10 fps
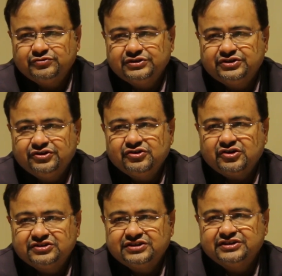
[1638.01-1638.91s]
which
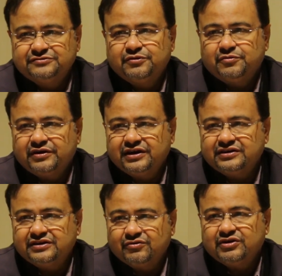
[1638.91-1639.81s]
curiosity is
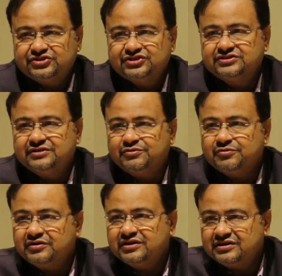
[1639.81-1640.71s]
propagated, questions are
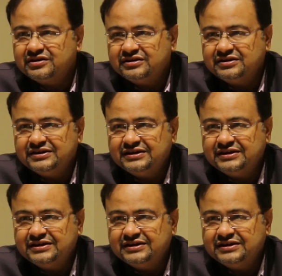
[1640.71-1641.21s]
propagated.